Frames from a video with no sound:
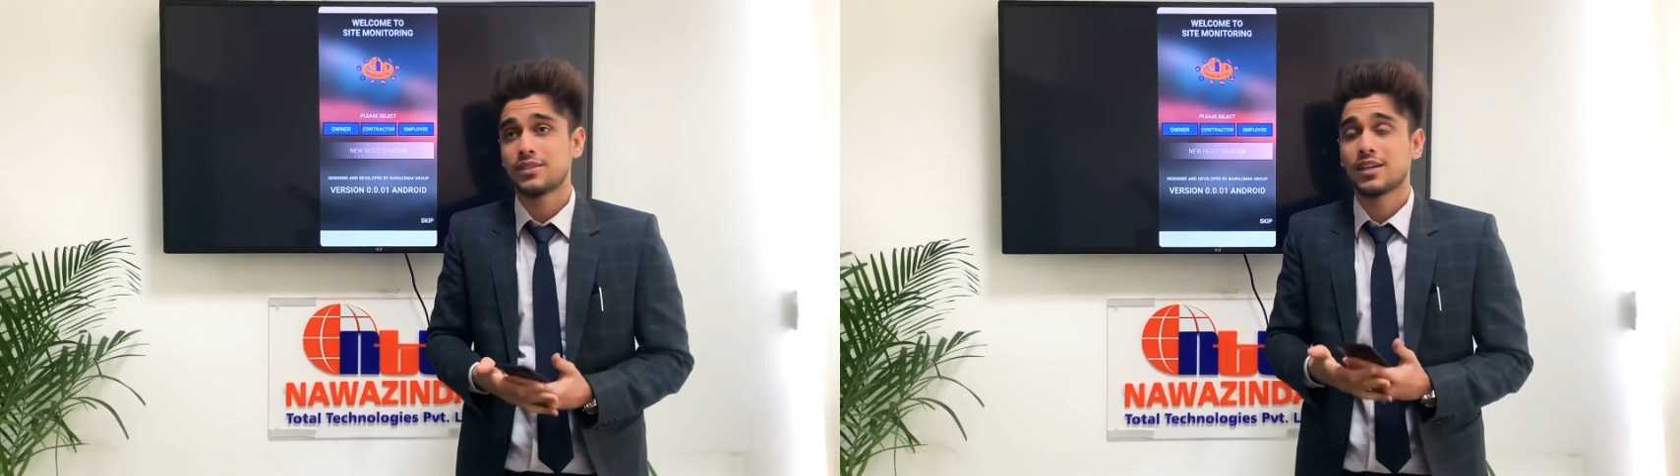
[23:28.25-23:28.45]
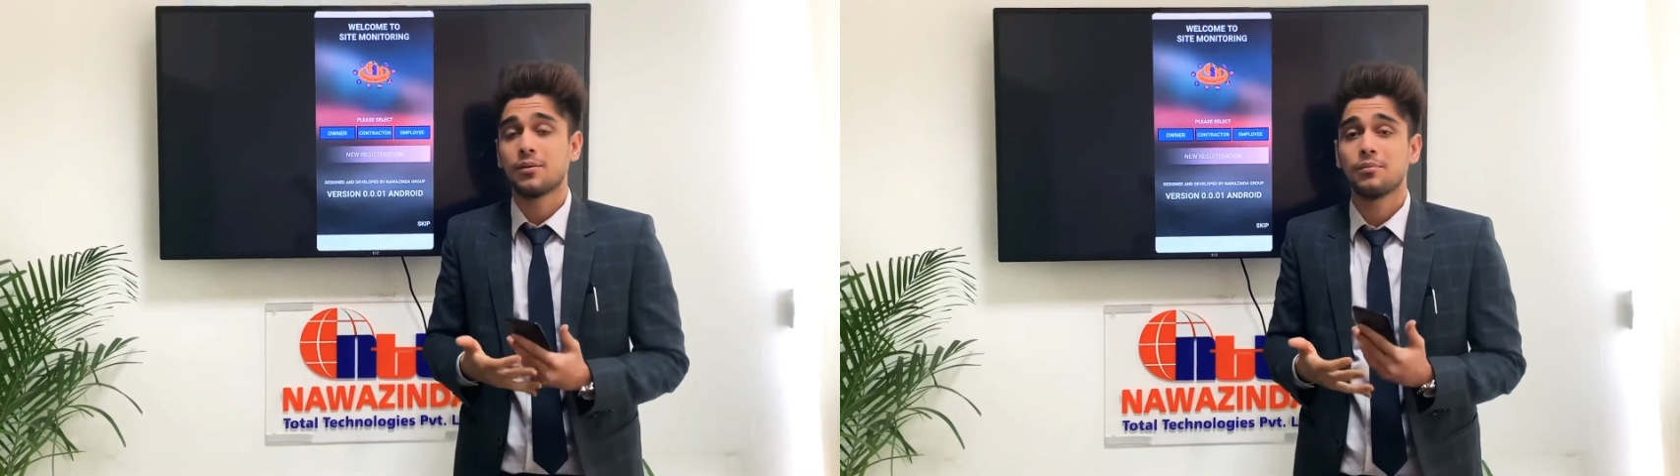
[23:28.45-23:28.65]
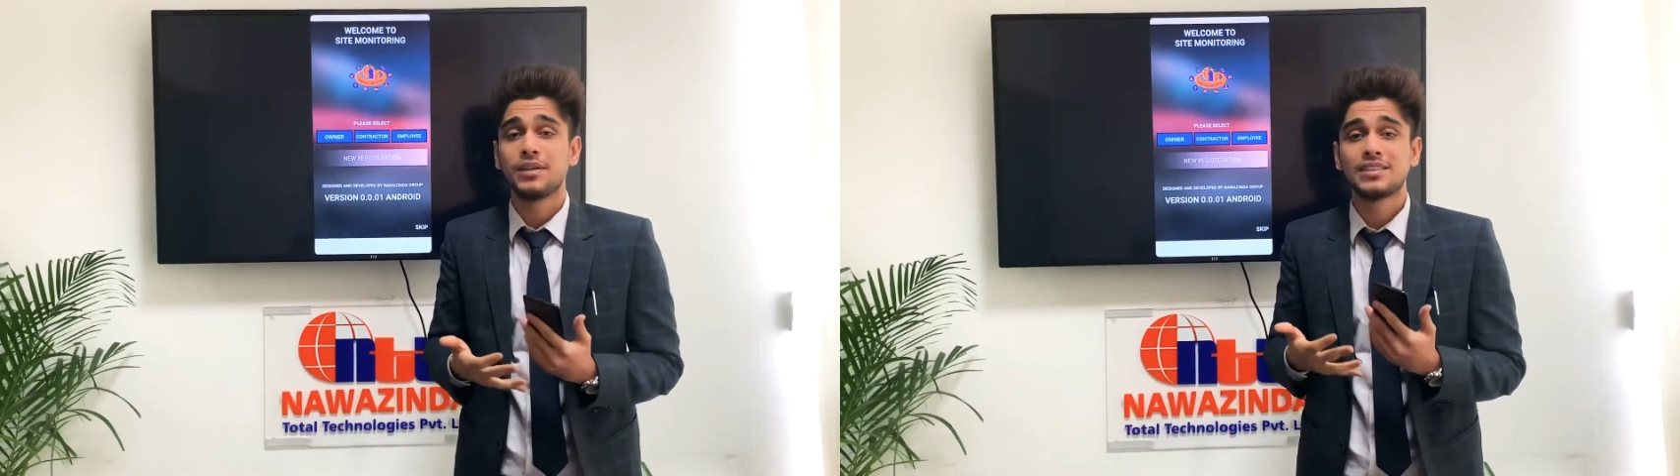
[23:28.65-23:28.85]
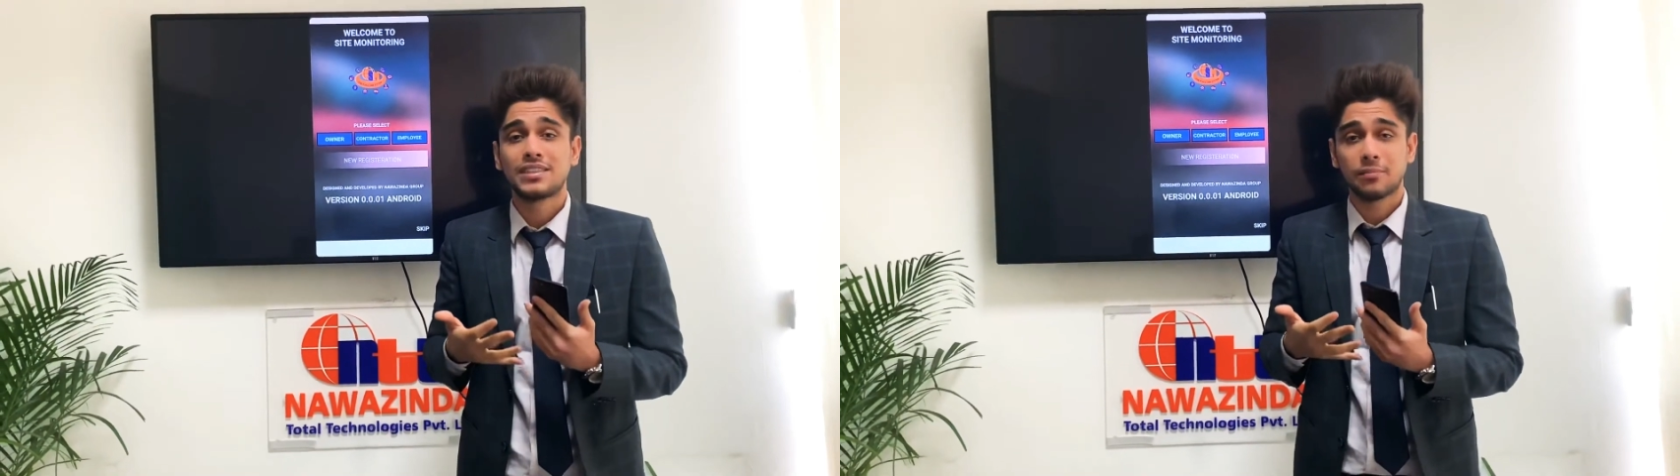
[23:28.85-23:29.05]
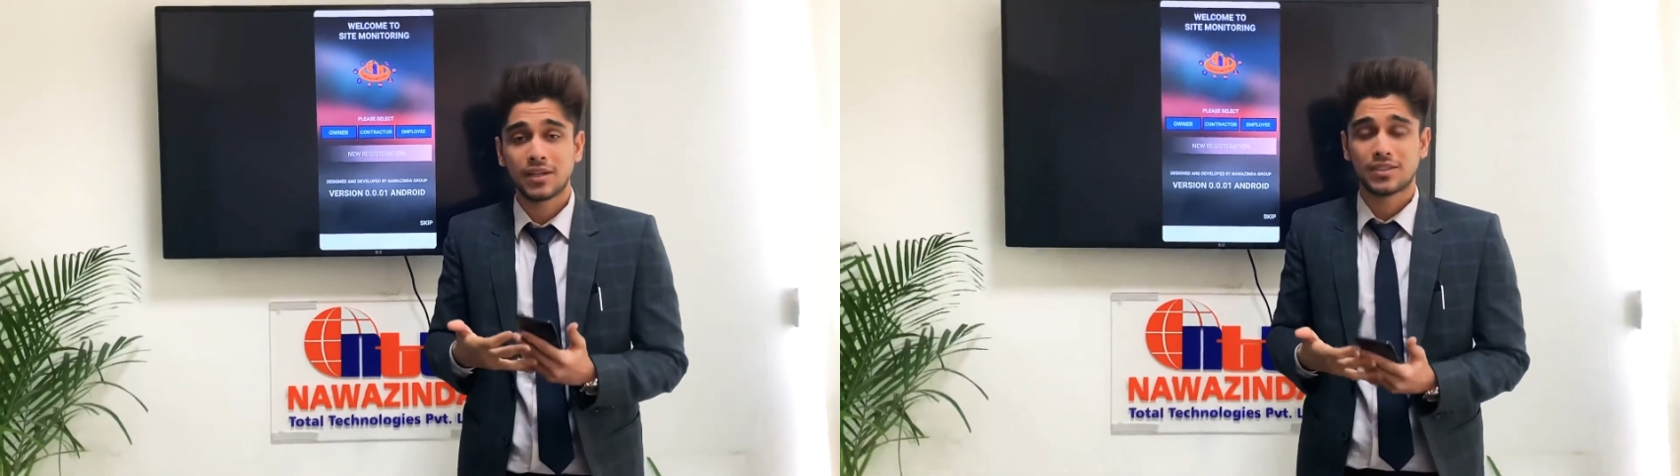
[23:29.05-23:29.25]
the complete
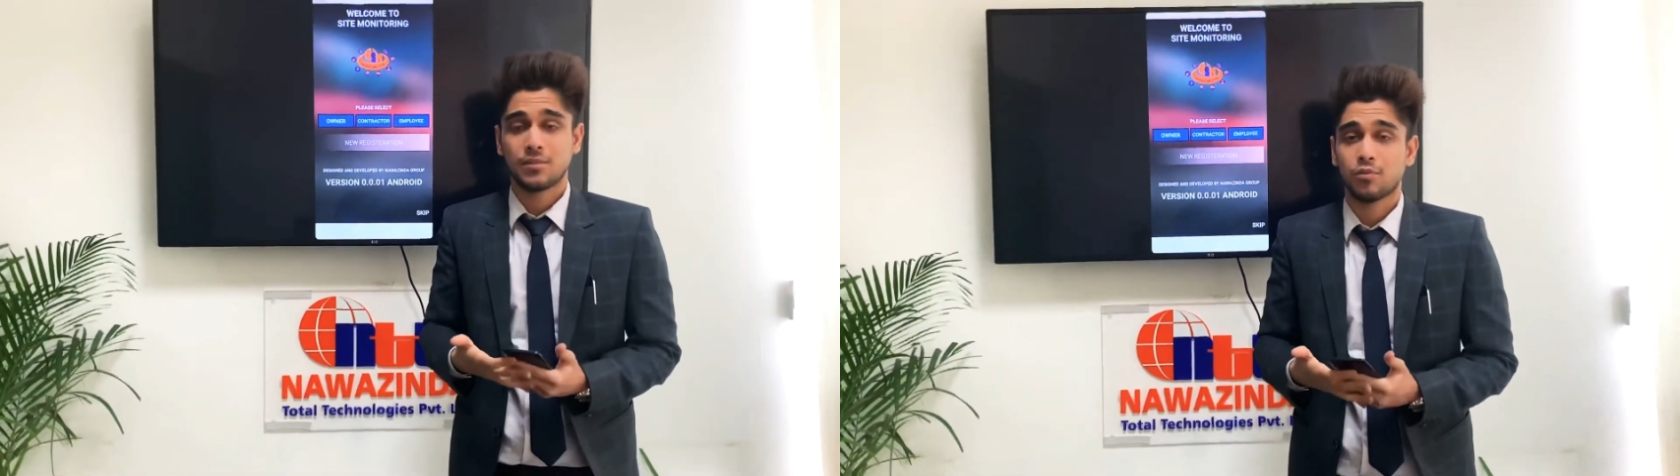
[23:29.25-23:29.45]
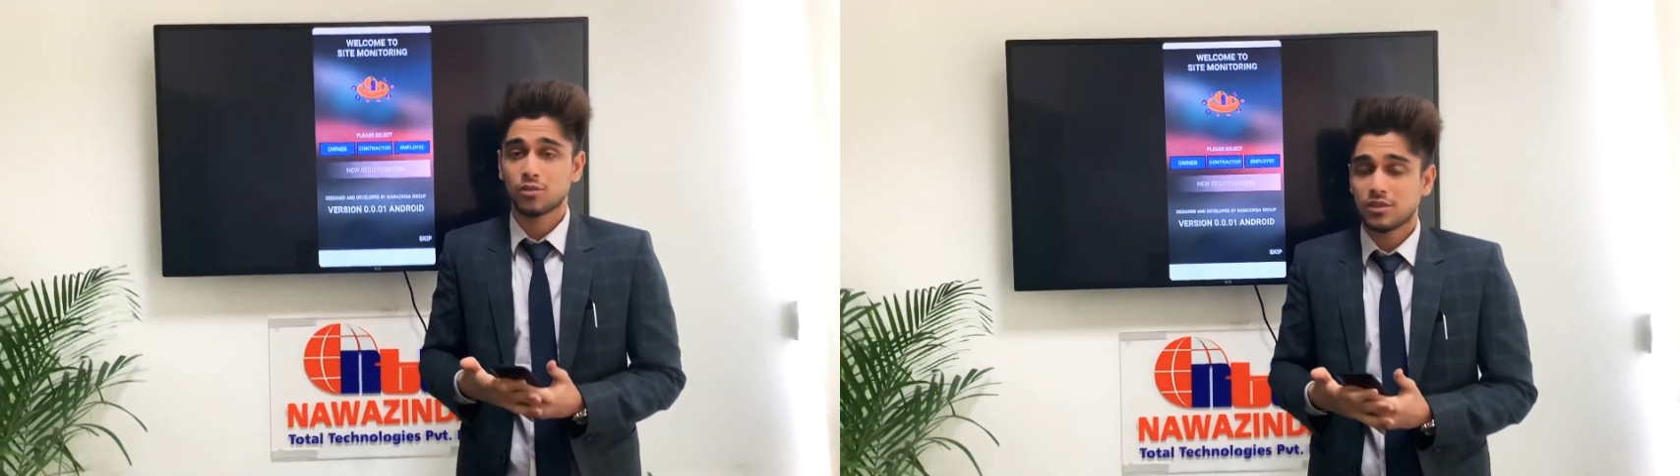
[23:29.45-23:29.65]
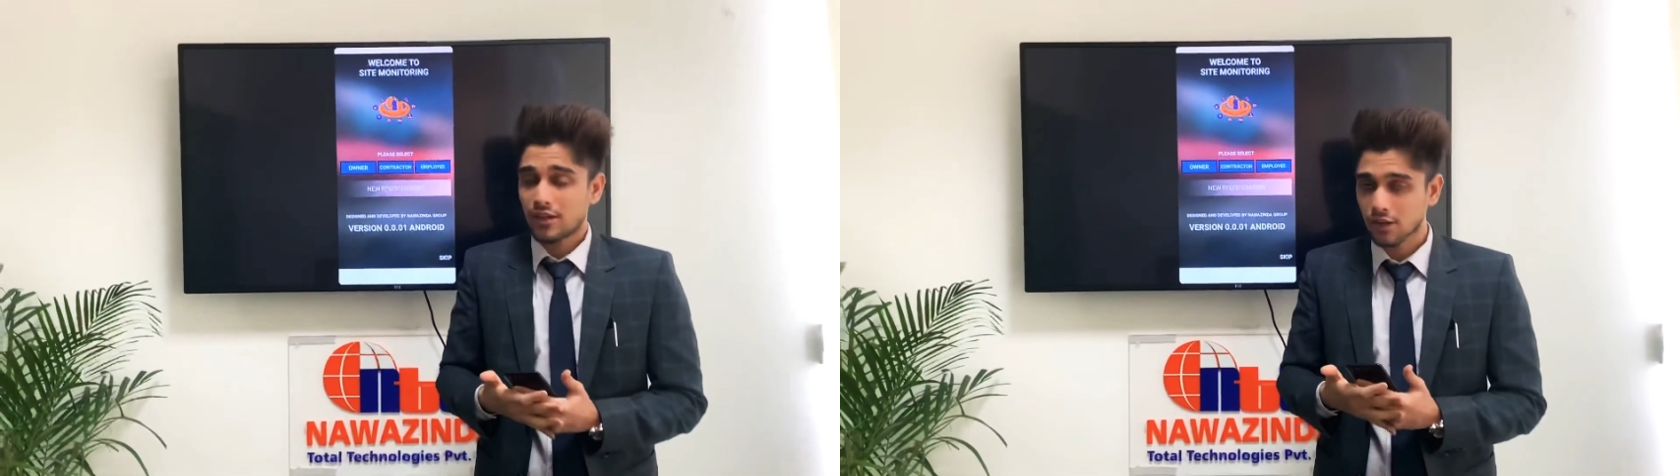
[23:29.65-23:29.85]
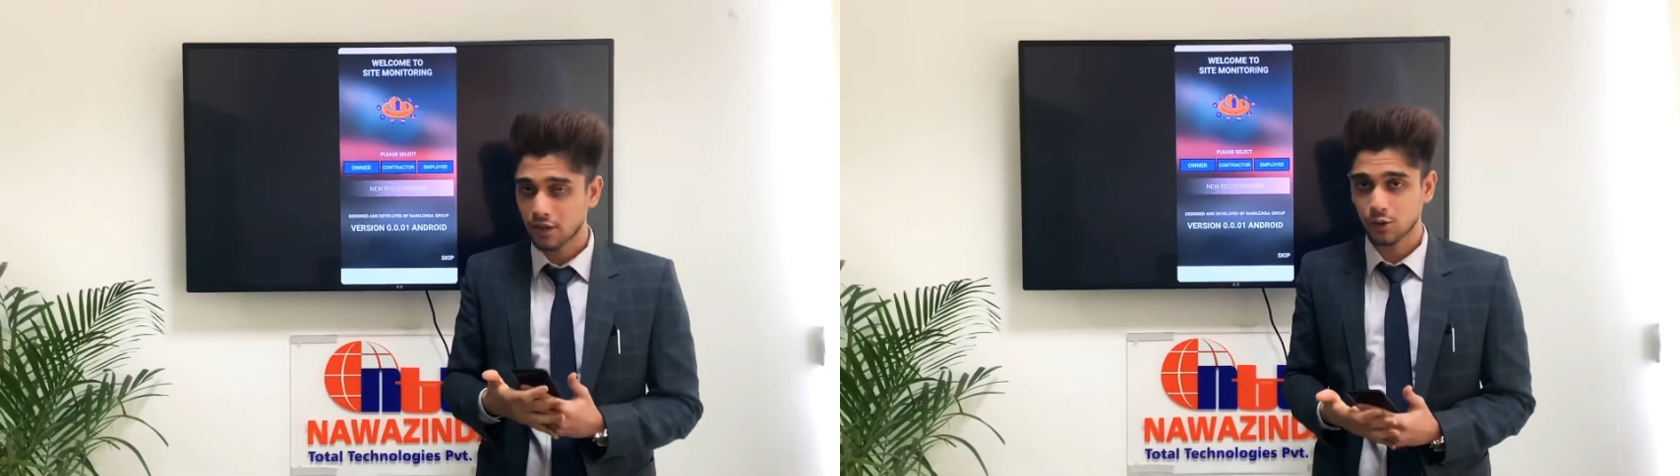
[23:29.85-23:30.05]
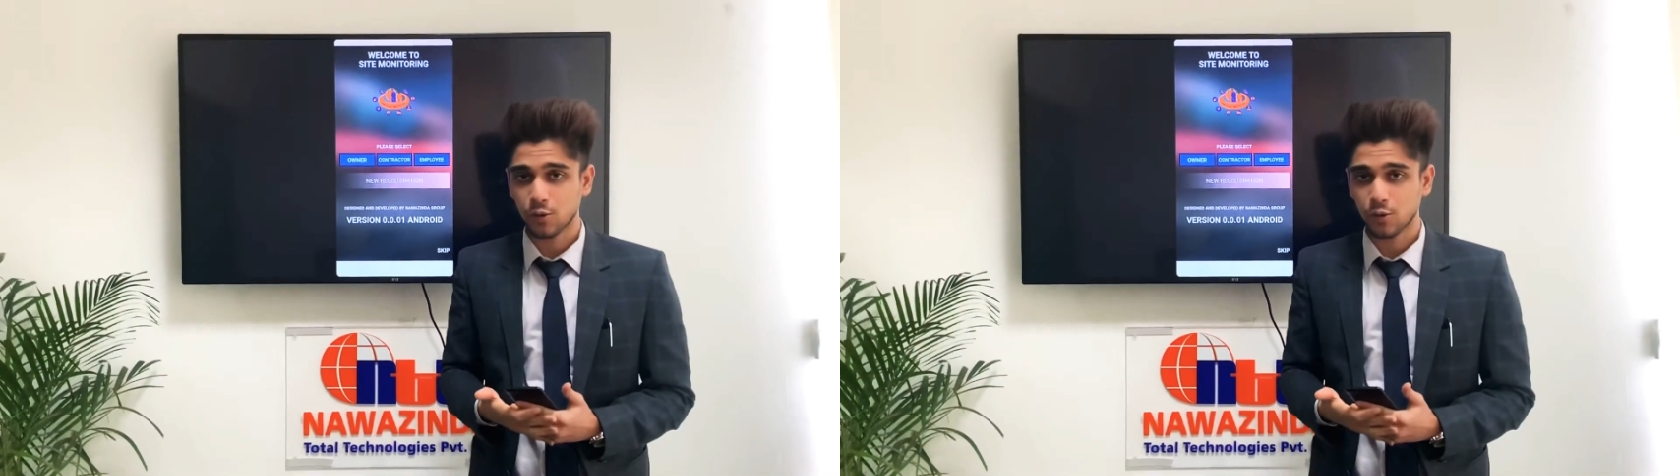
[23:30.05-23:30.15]
step-by-step process I'm going